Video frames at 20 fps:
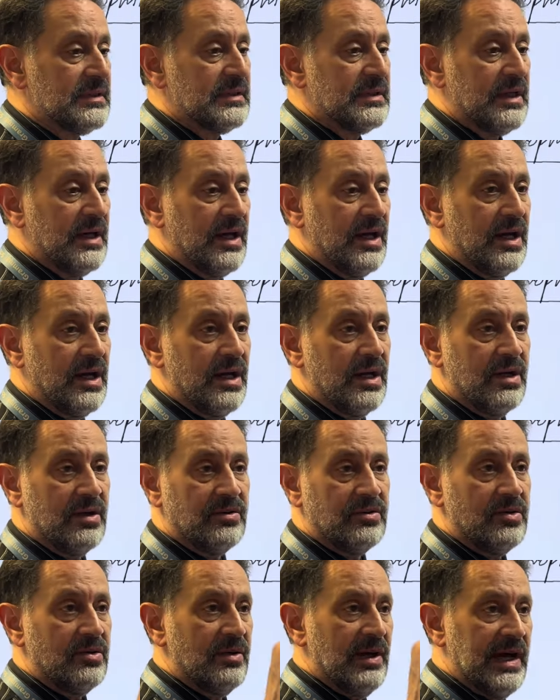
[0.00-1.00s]

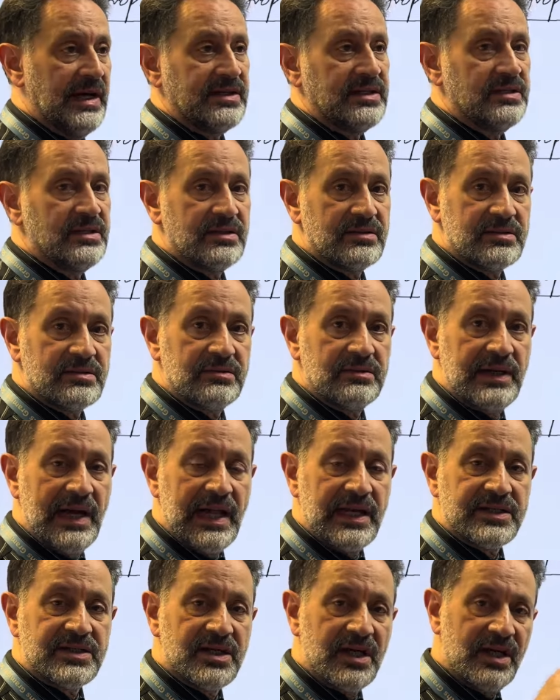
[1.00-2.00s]
You added it to
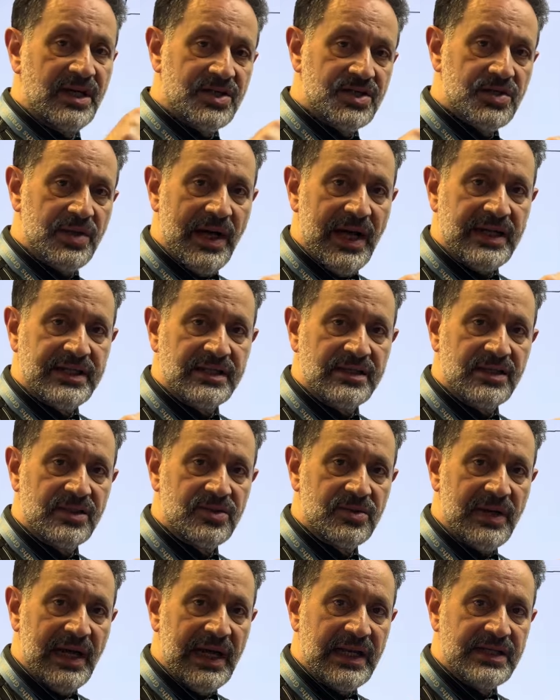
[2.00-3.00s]
alkanes, you added it
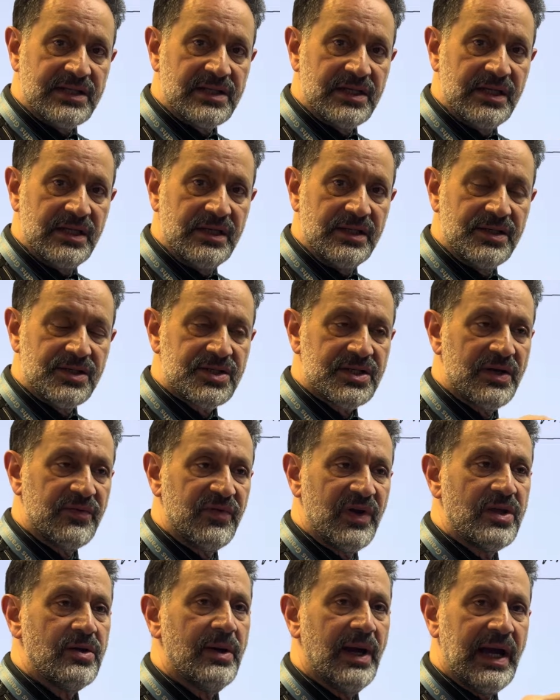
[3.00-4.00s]
to alkenes, and
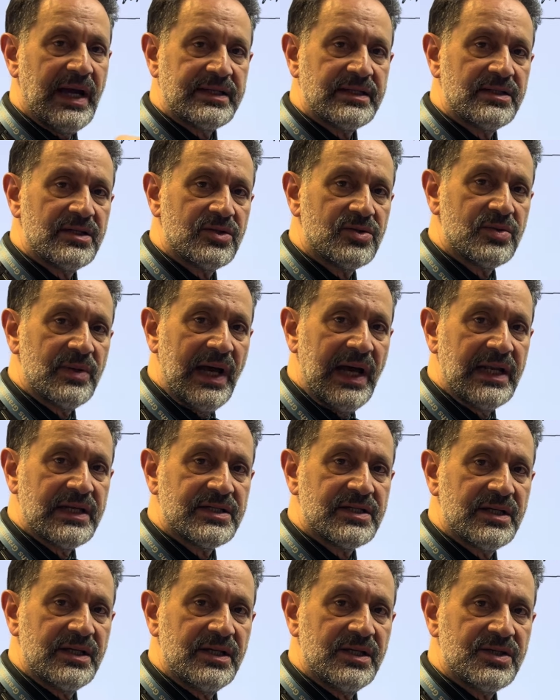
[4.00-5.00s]
when you added it to
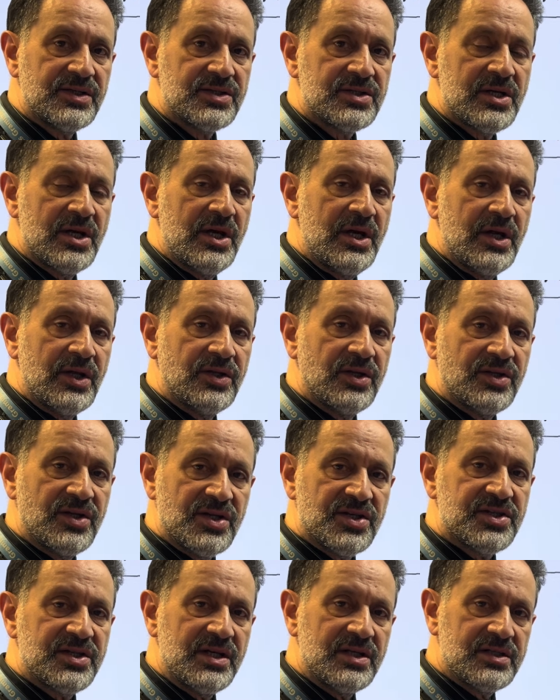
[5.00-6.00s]
alkenes, the
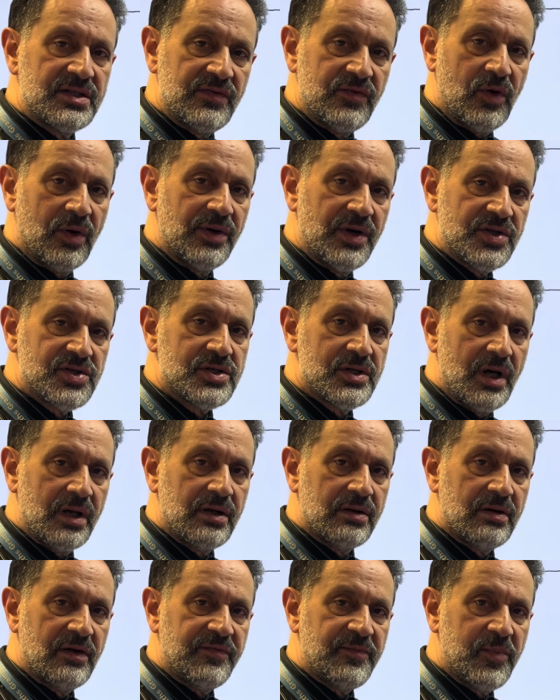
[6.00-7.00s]
distinctive orange
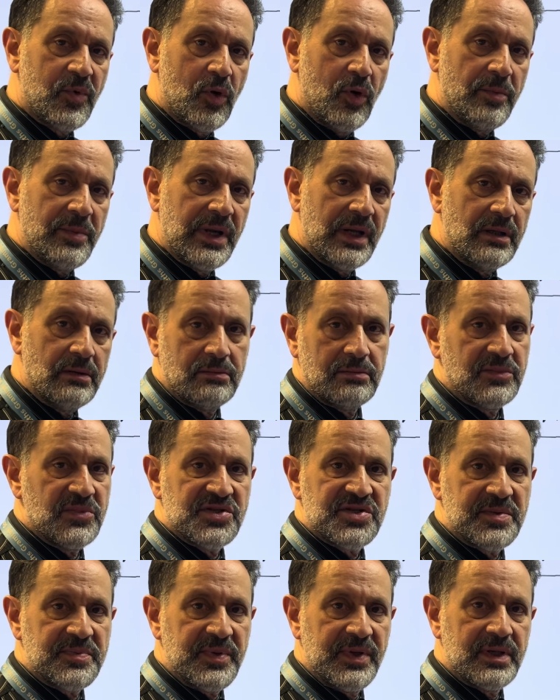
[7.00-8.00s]
color of bromine
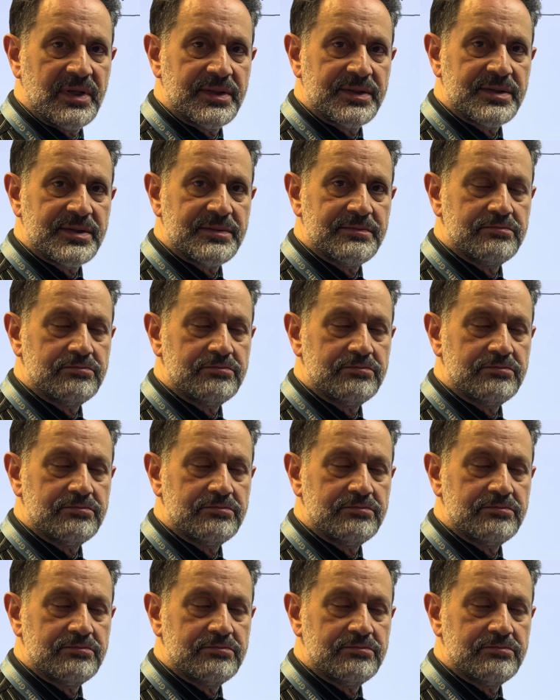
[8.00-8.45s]
disappeared.